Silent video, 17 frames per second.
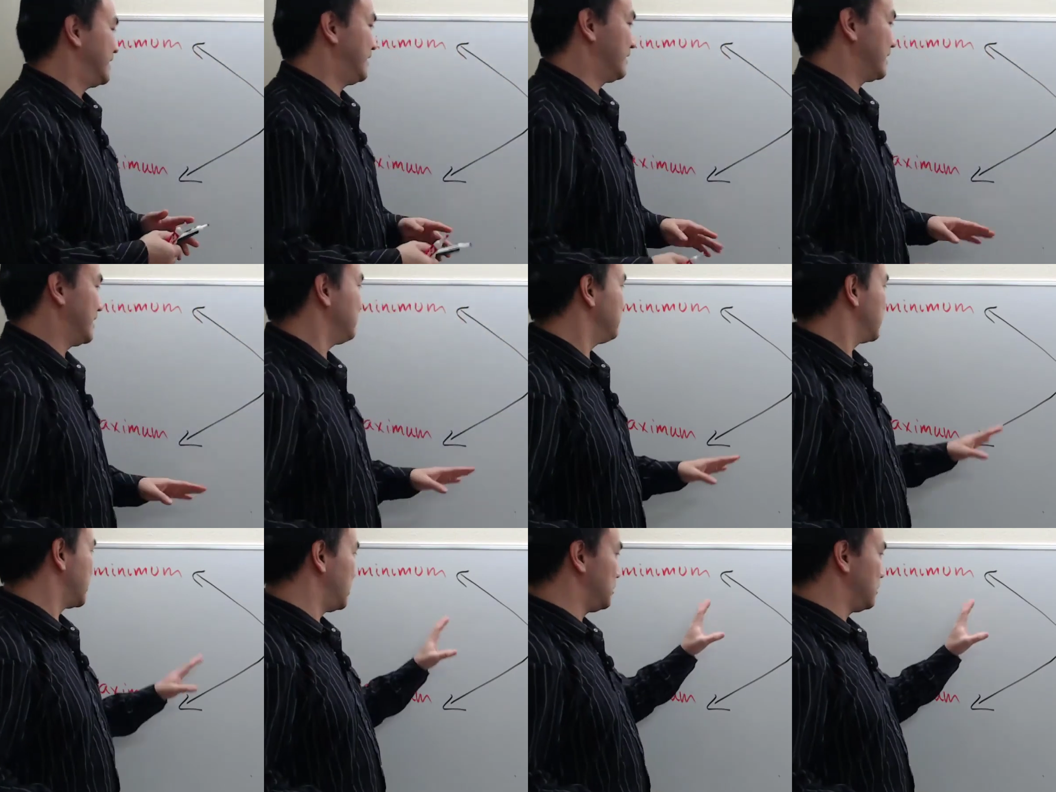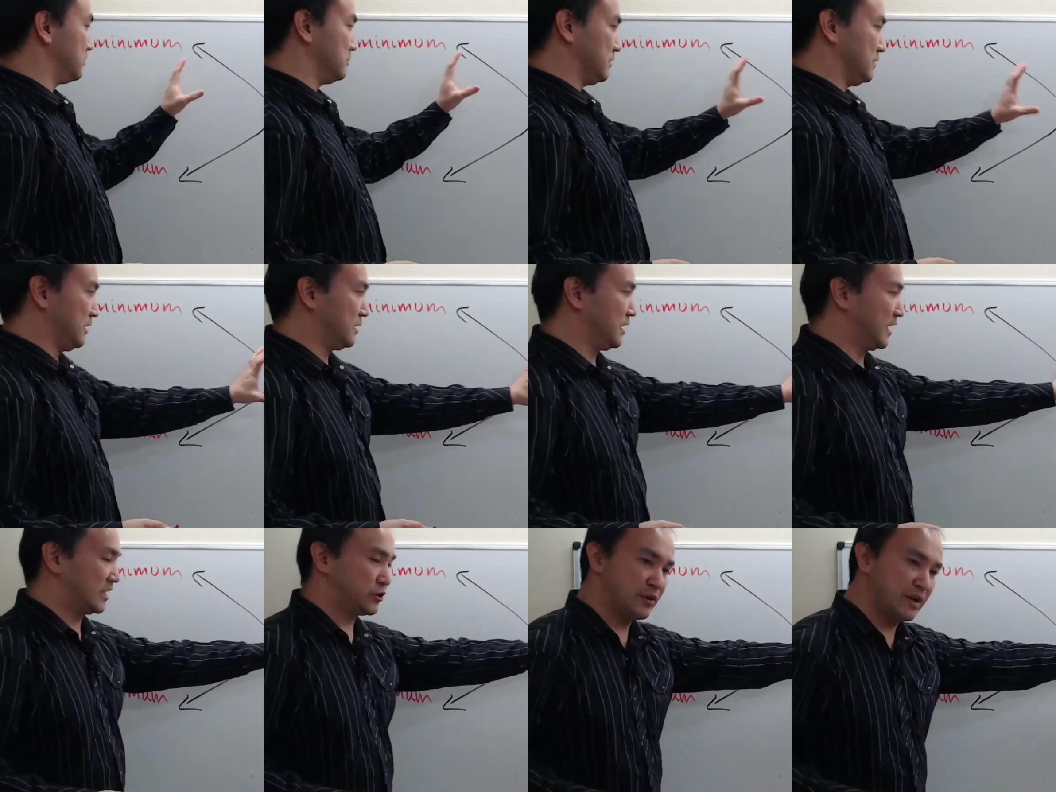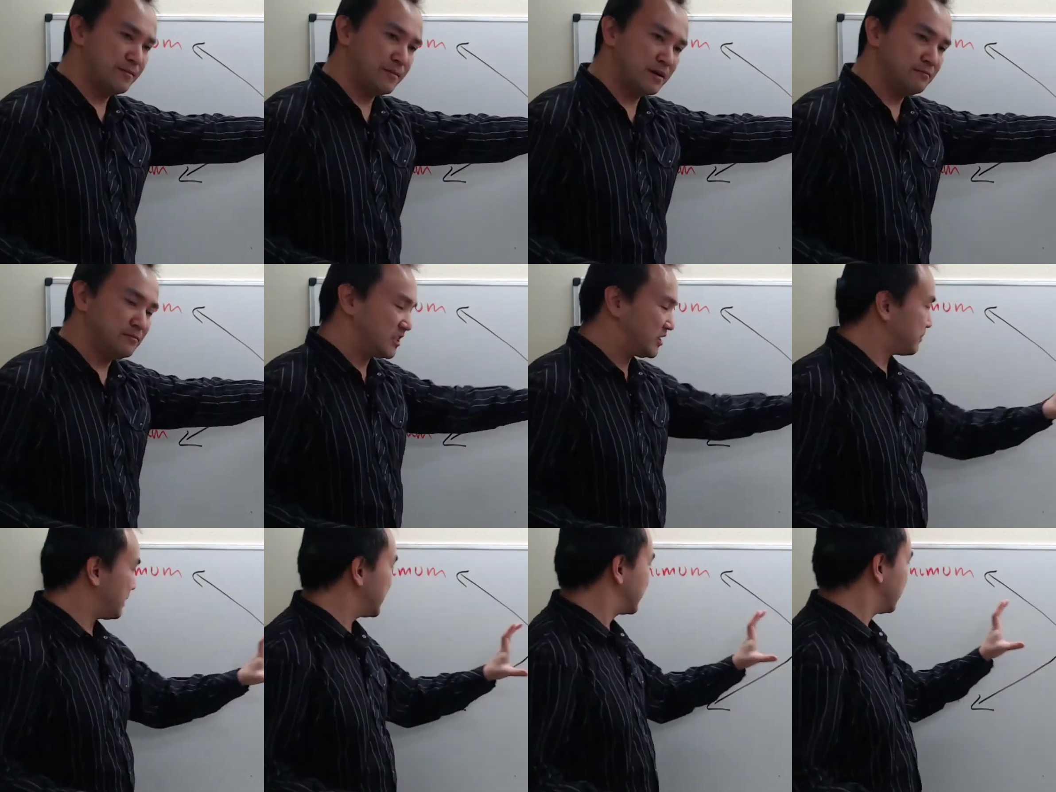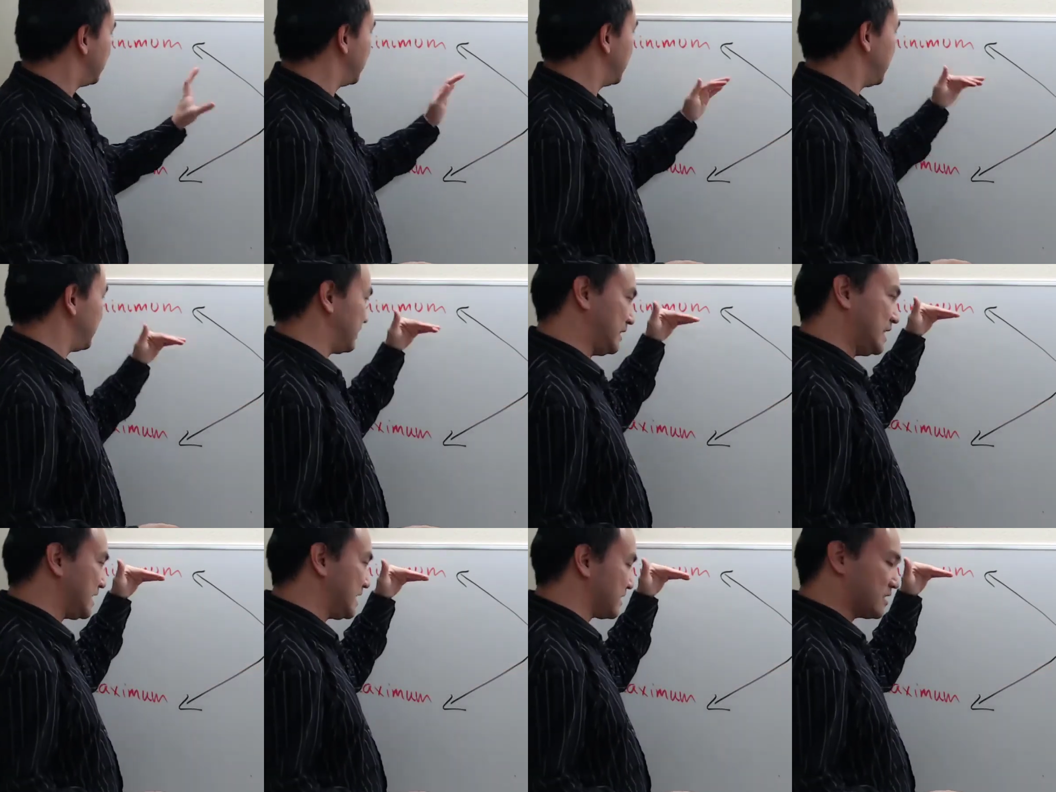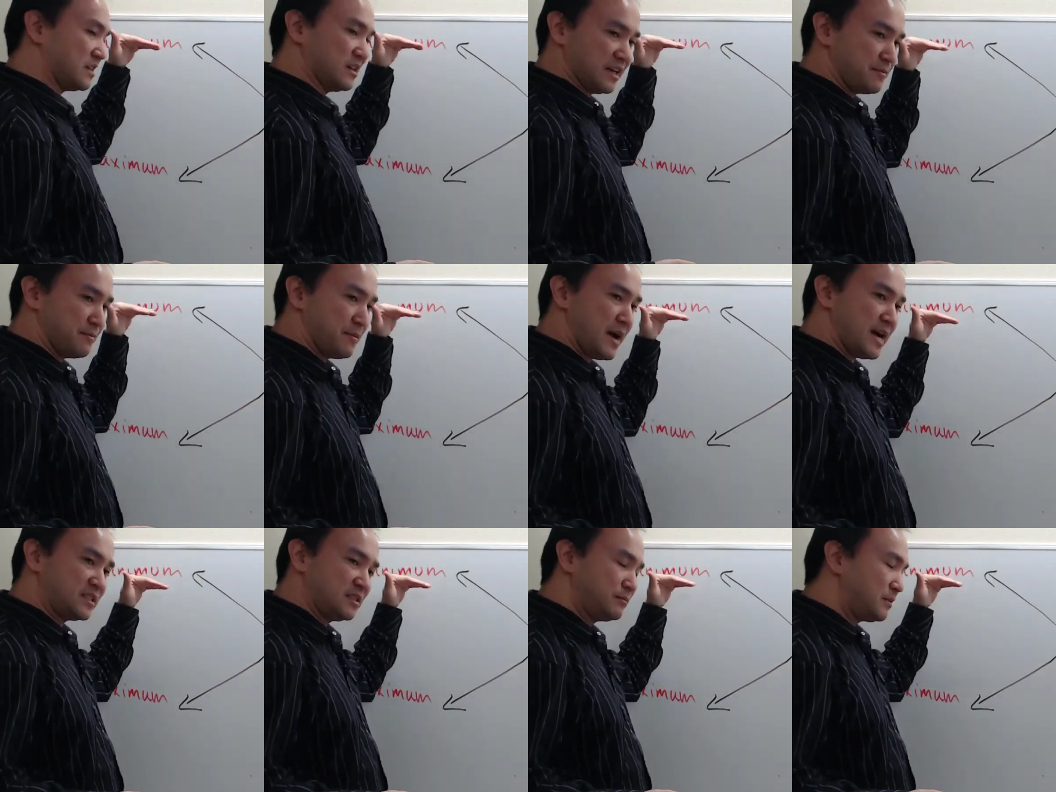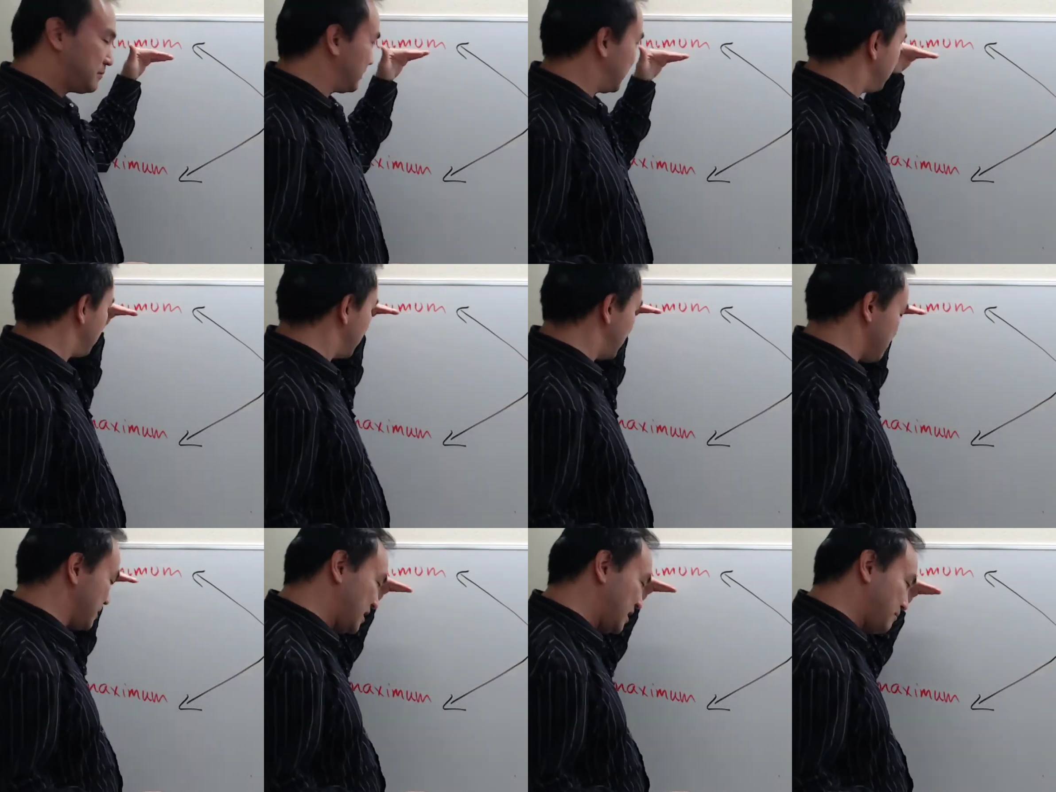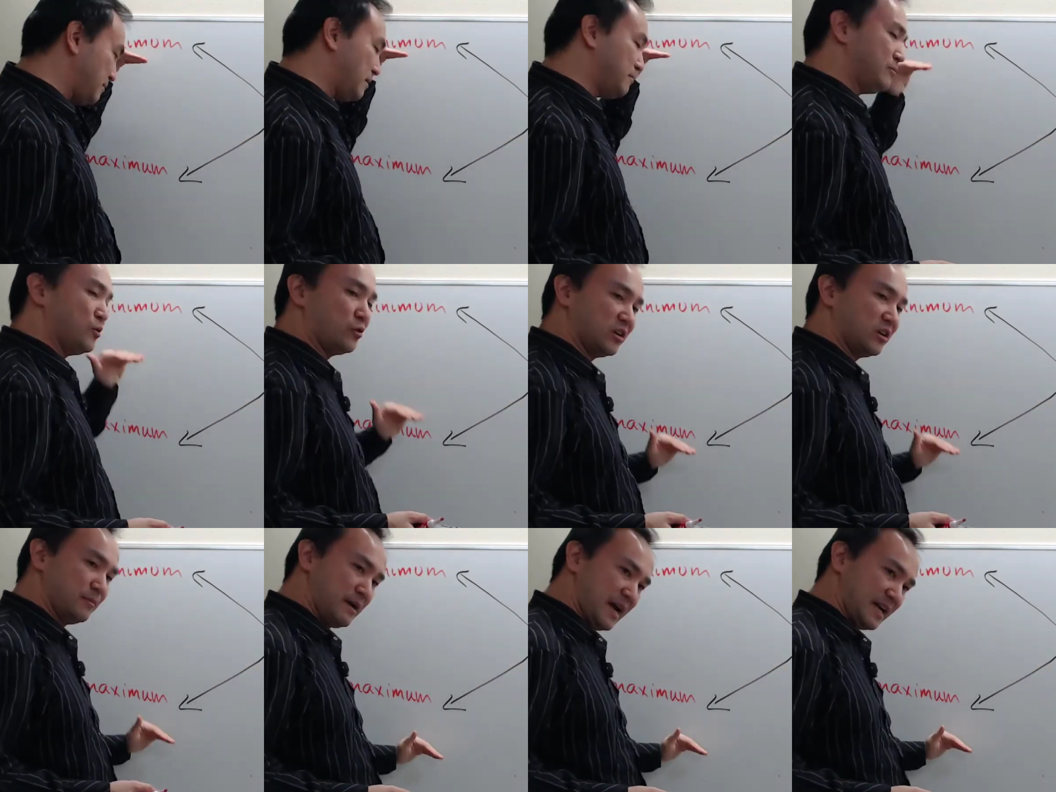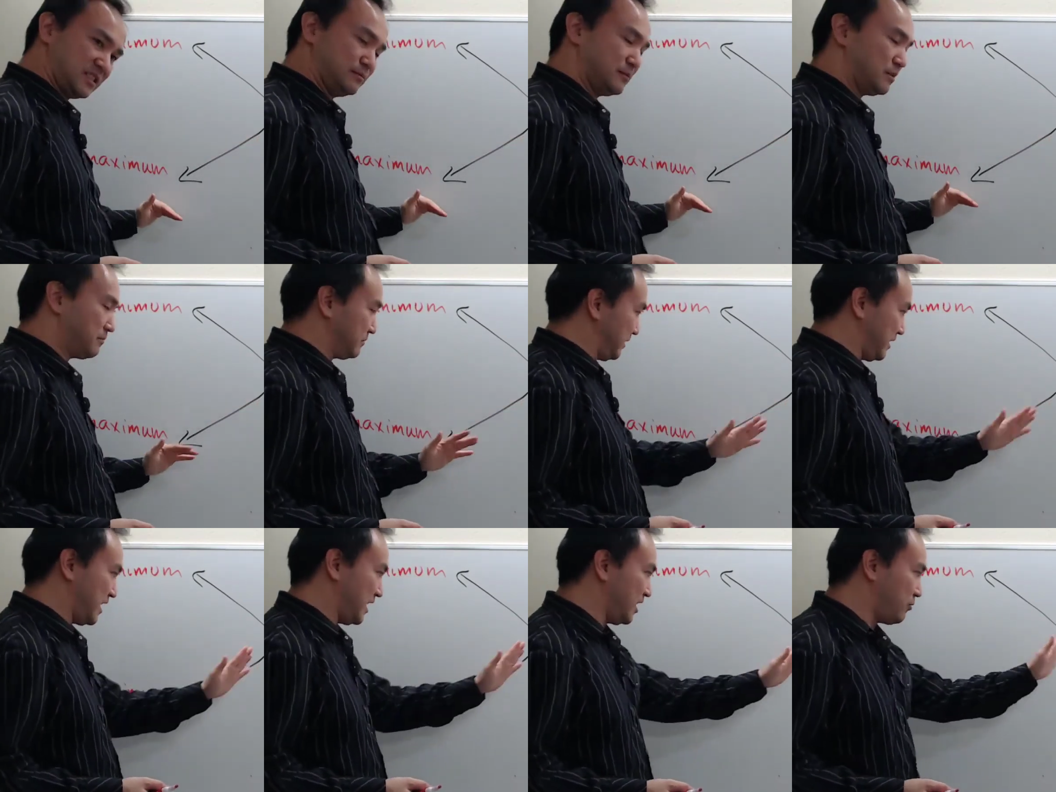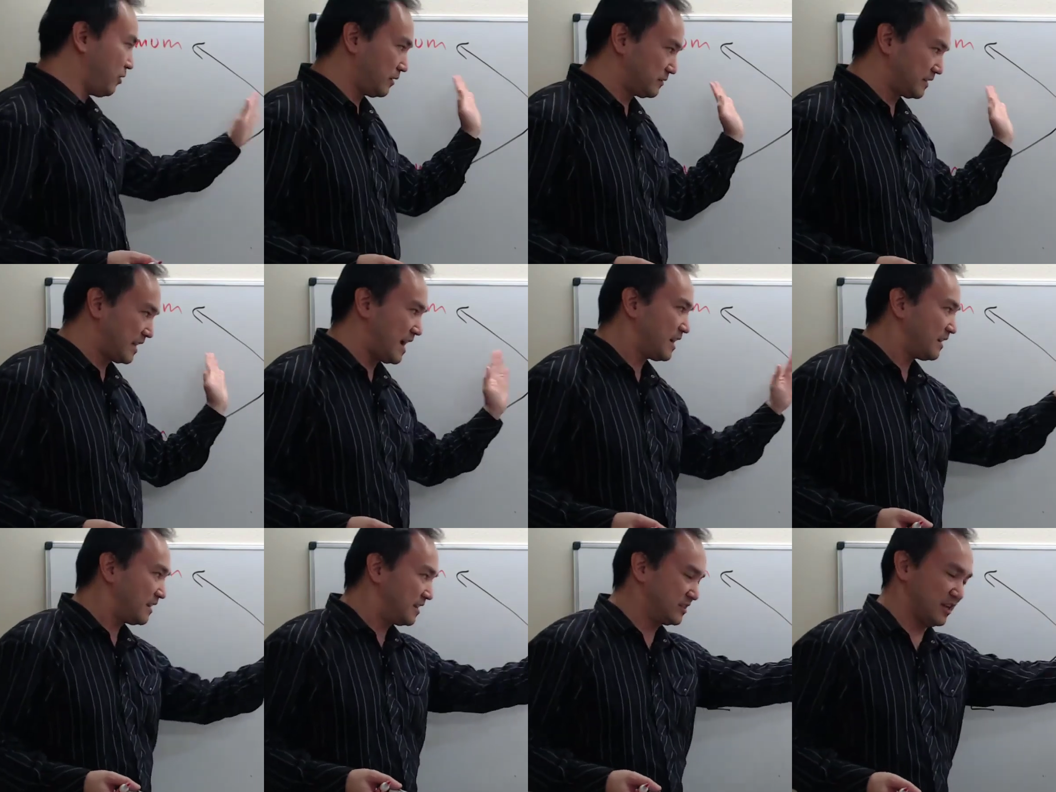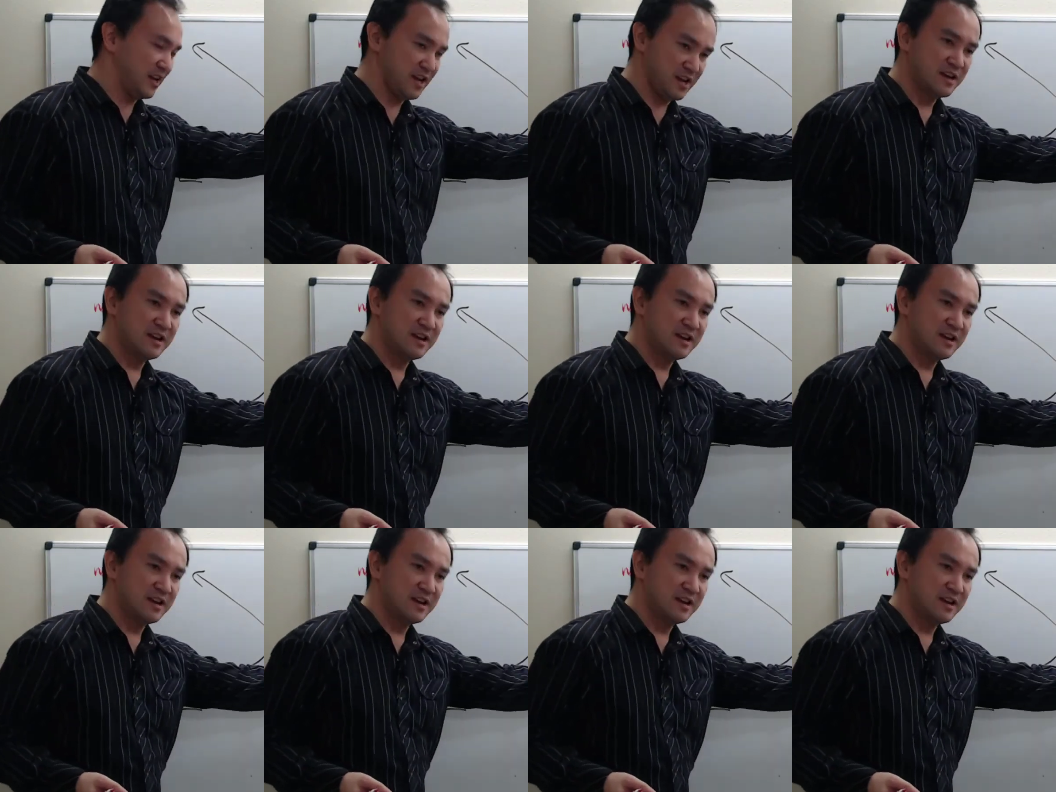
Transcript: Okay, so an extremum is basically either a maximum, a minimum, or a maximum. Any one of that is an